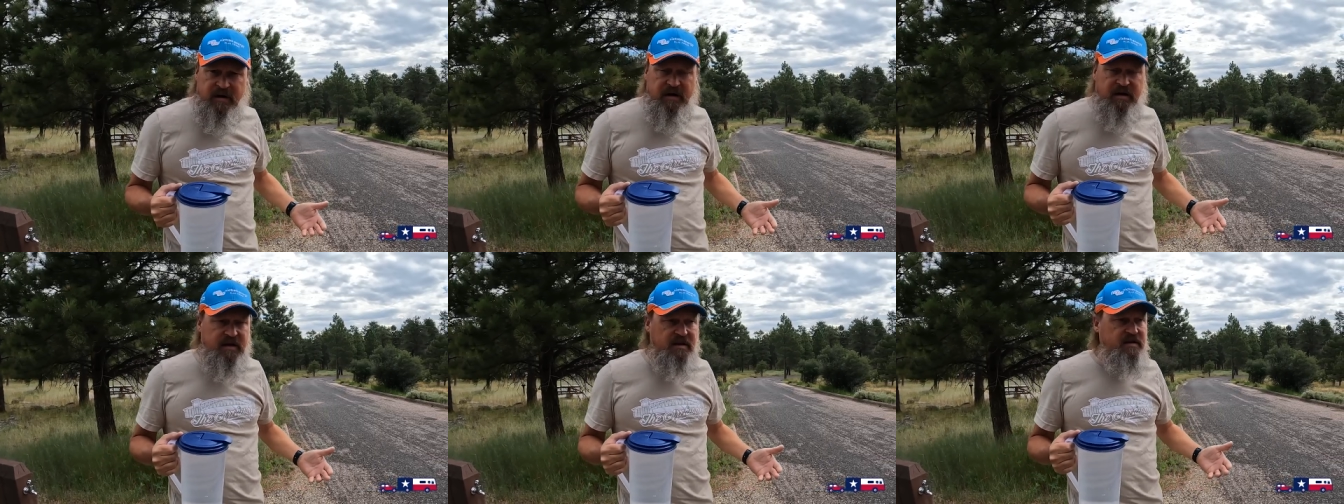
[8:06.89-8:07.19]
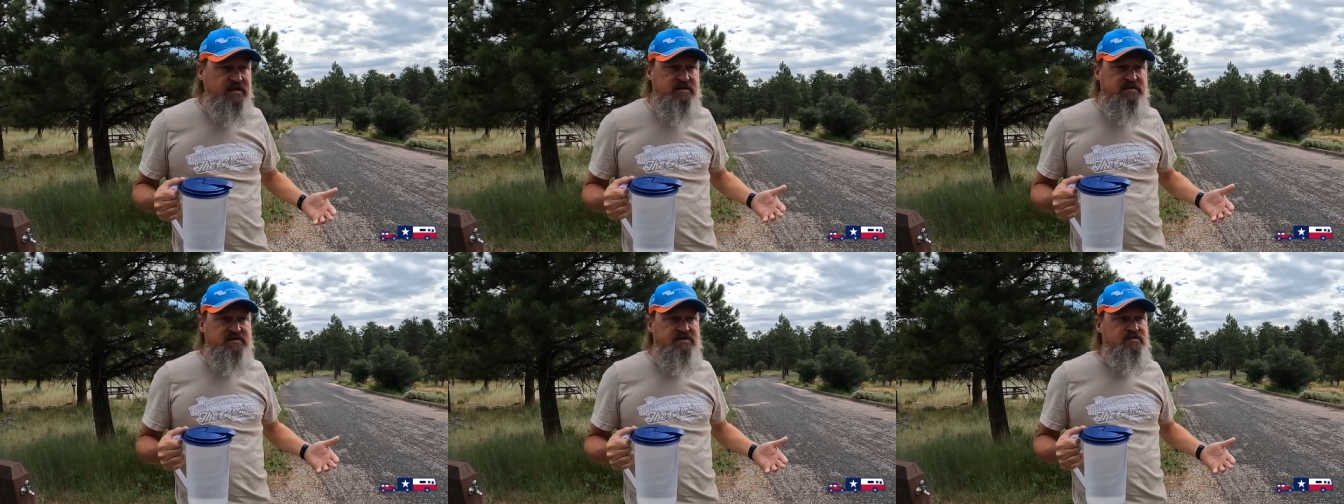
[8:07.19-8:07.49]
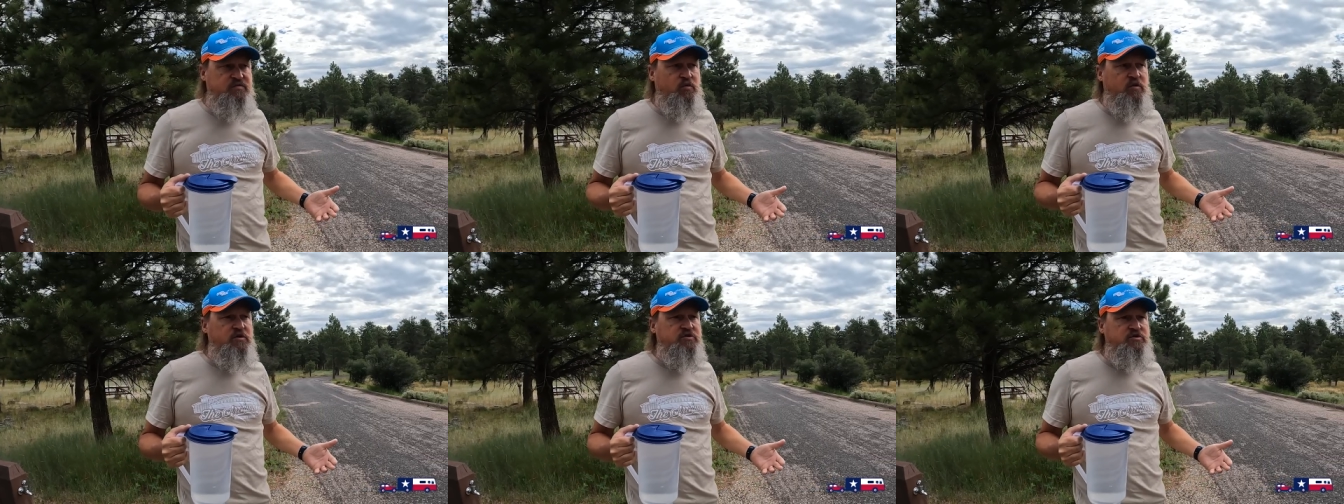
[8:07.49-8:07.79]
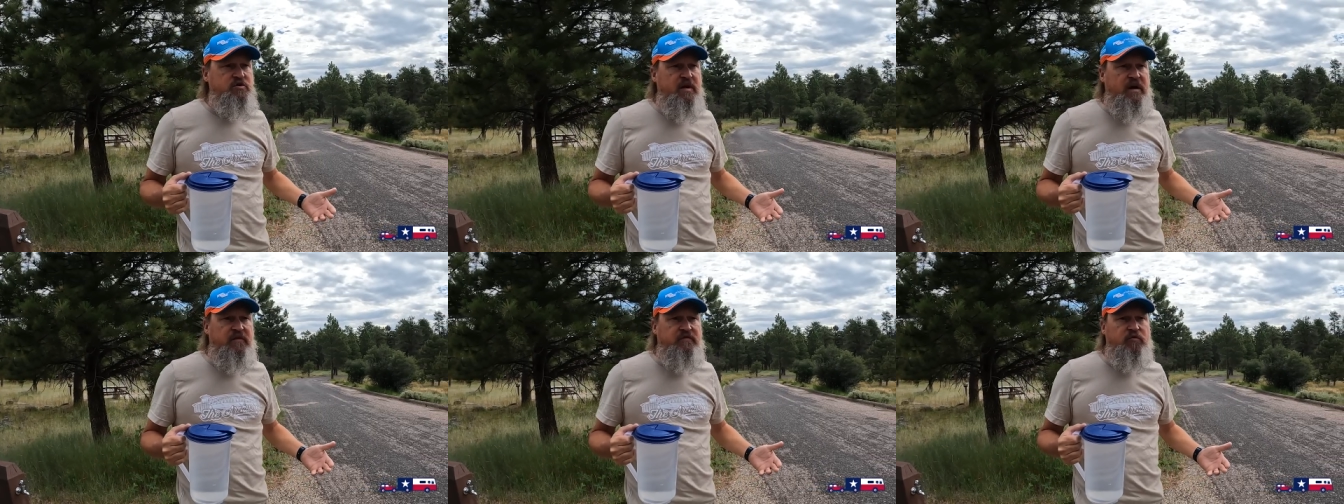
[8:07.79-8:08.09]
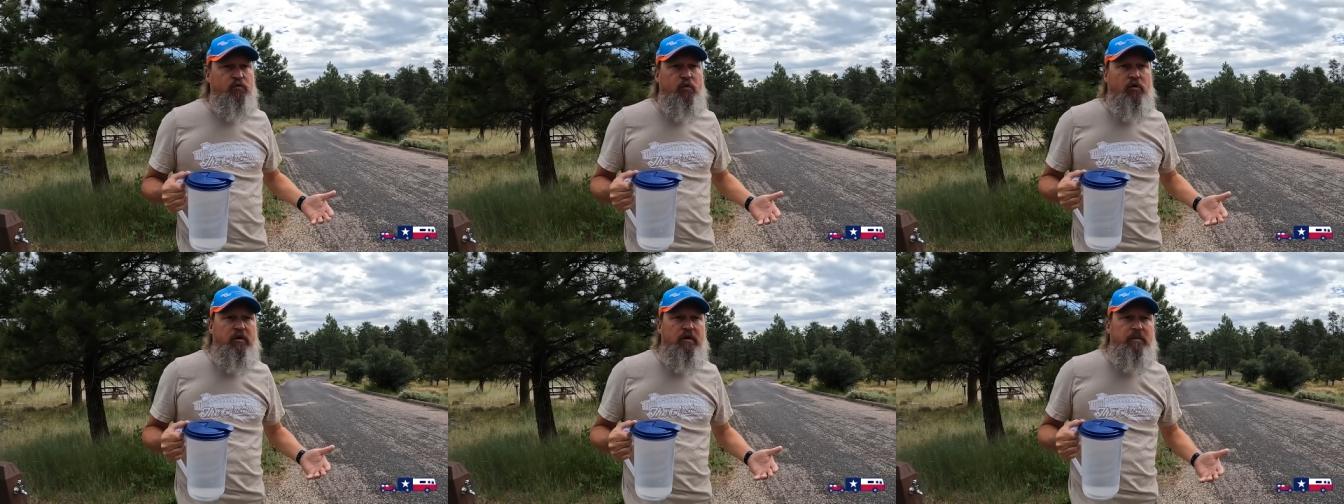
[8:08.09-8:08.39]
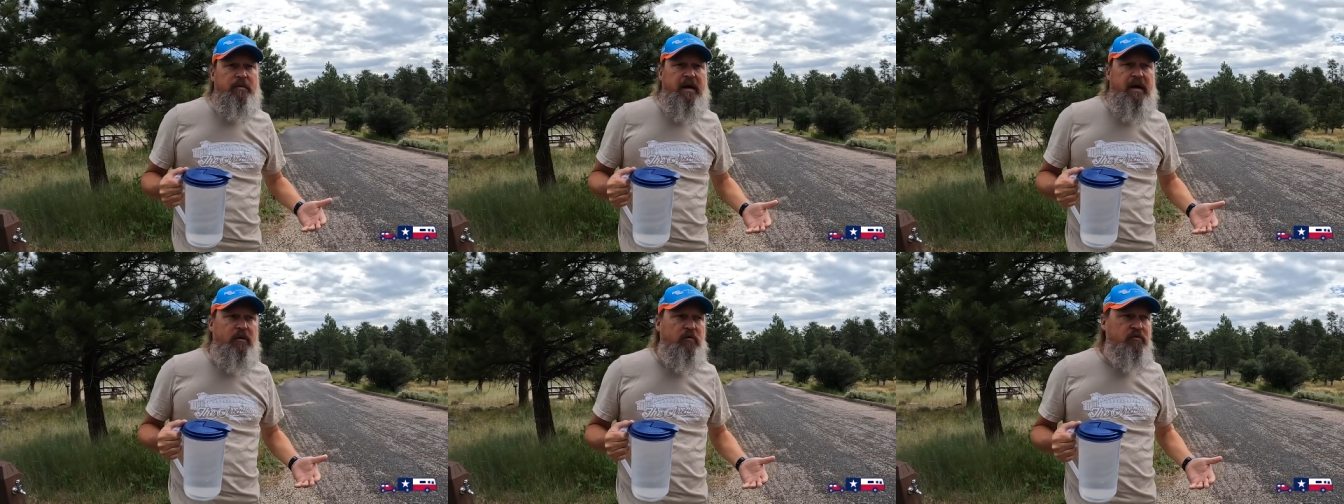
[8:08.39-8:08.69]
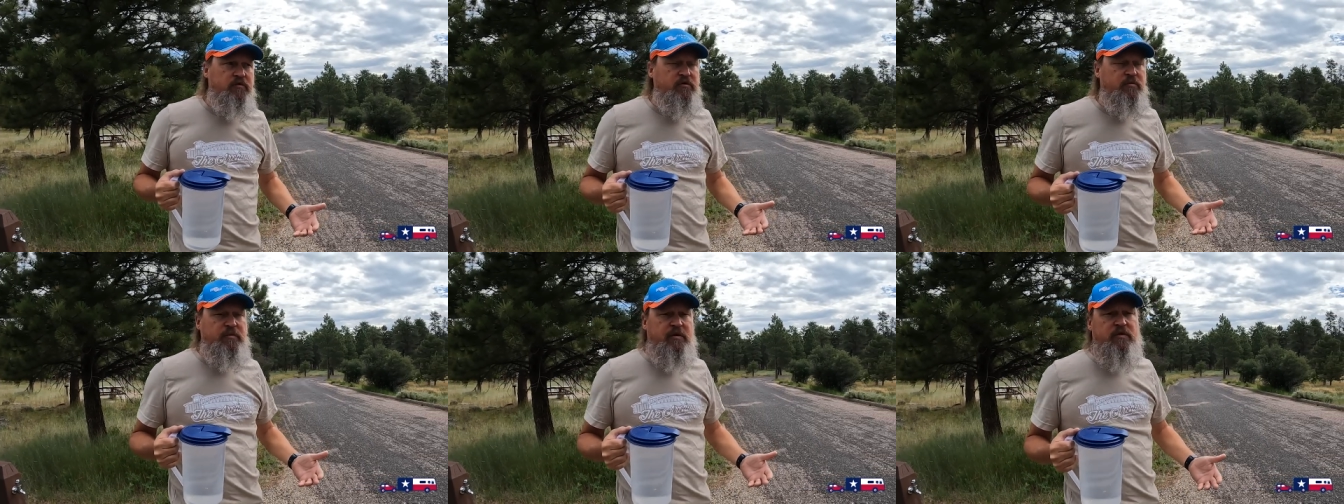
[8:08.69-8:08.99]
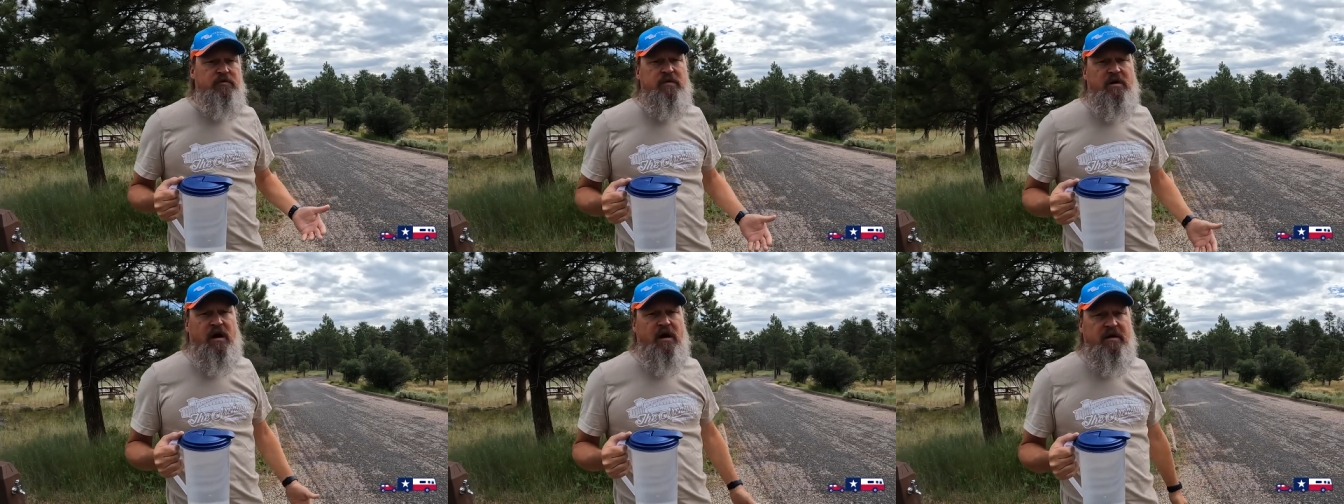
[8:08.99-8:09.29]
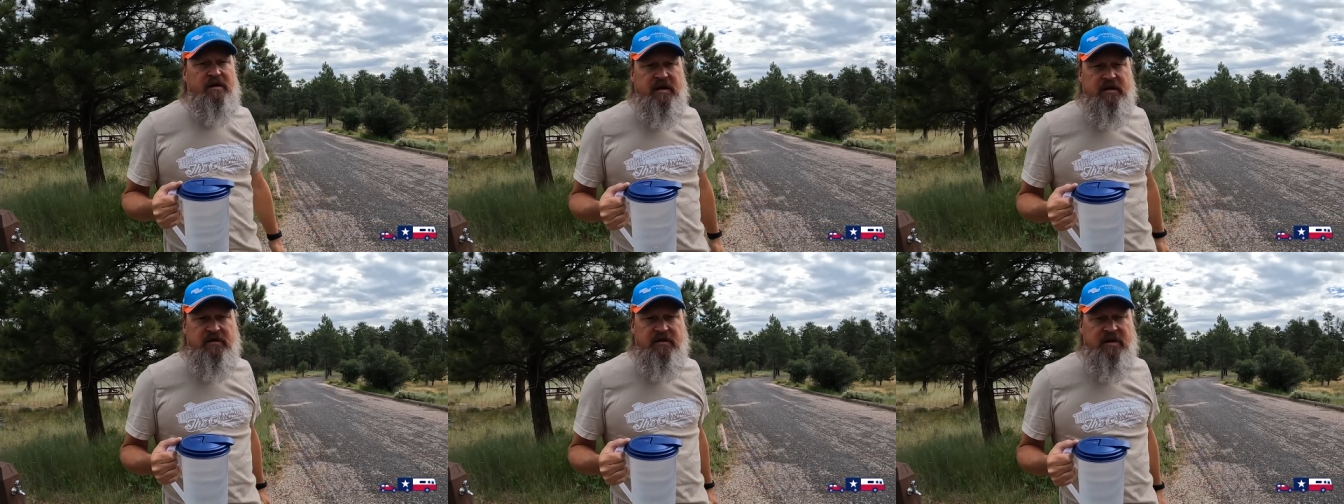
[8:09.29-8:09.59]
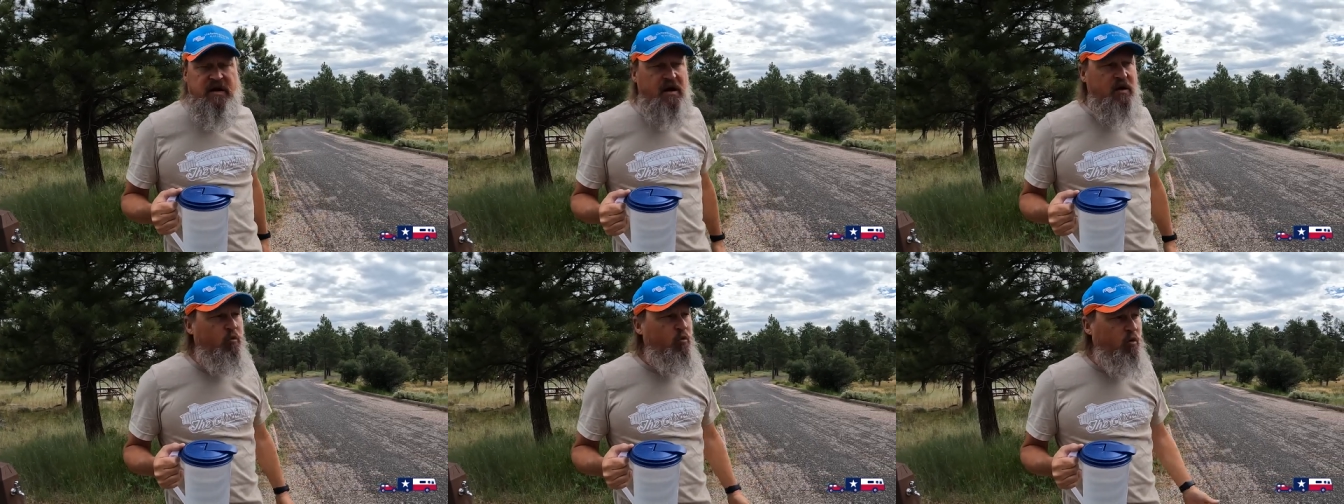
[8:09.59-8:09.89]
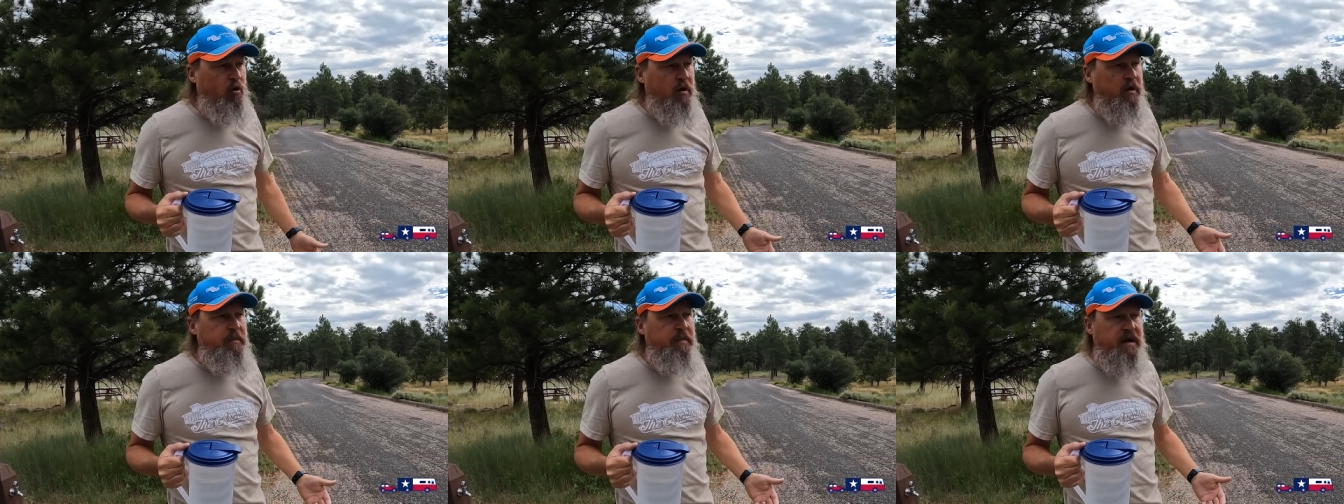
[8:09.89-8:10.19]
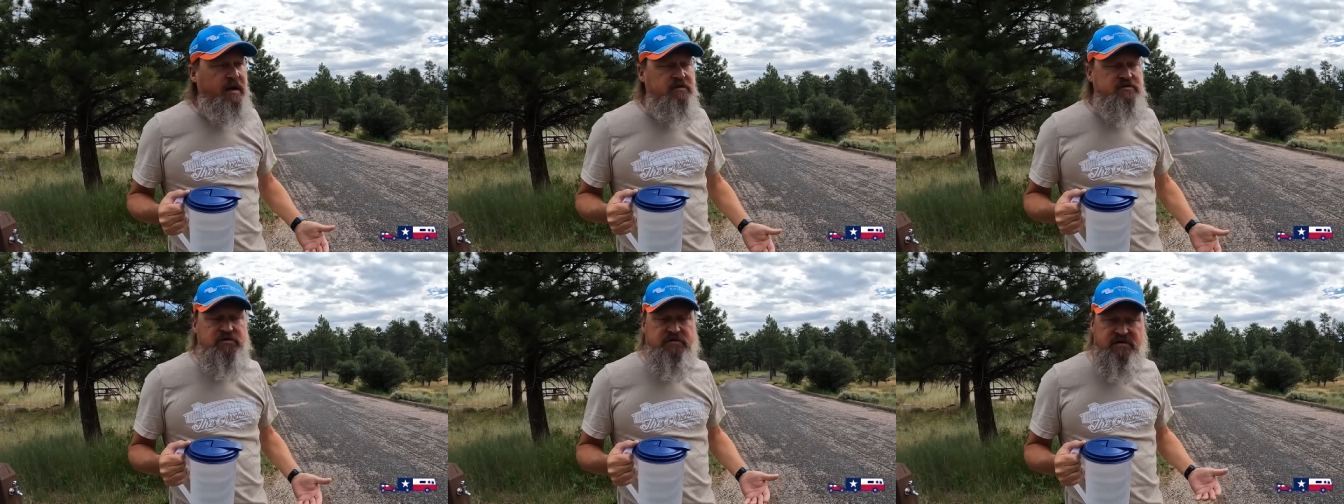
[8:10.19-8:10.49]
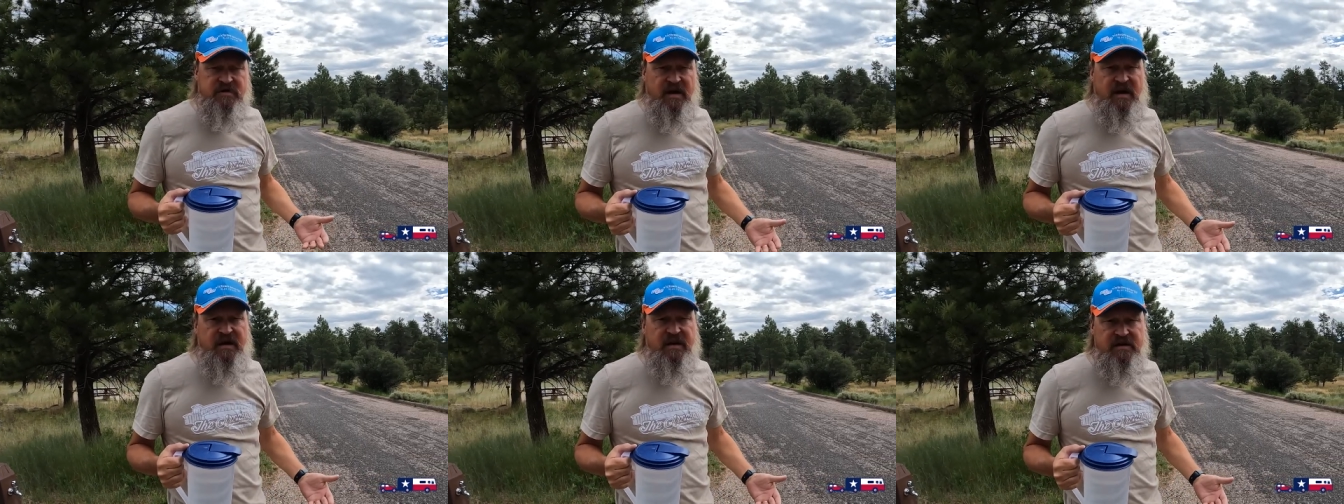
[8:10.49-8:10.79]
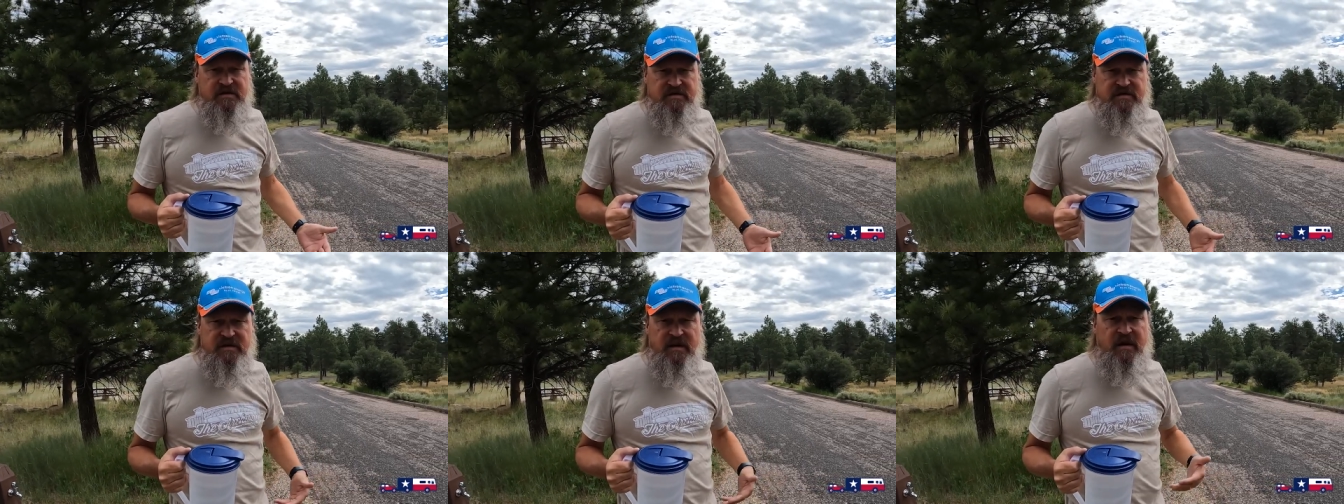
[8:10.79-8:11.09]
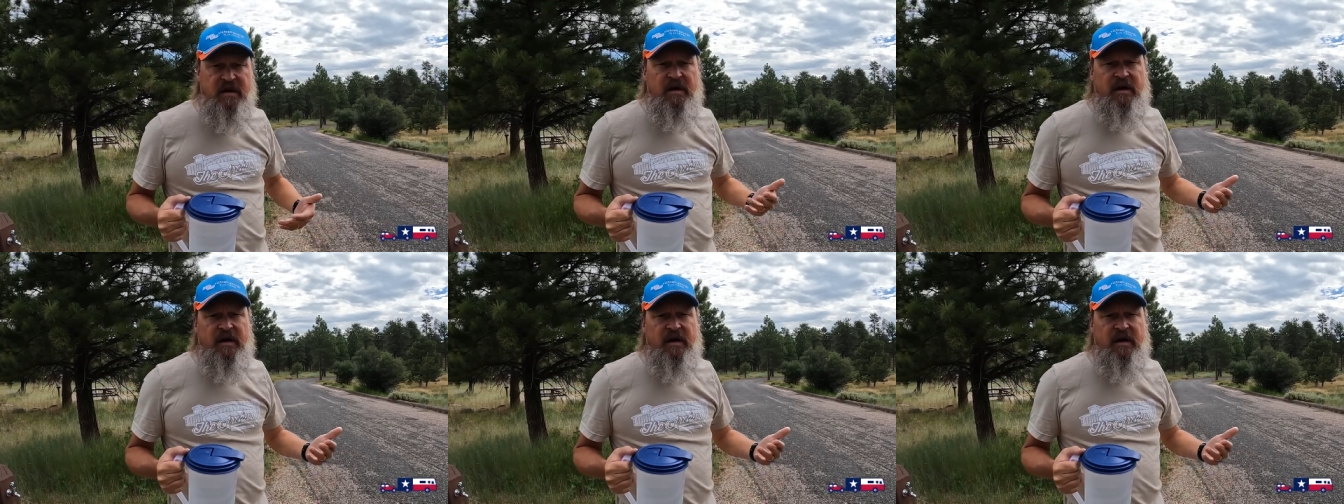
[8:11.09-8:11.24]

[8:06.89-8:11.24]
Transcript: is what you have to worry about when you're boondocking, you got to worry about your tanks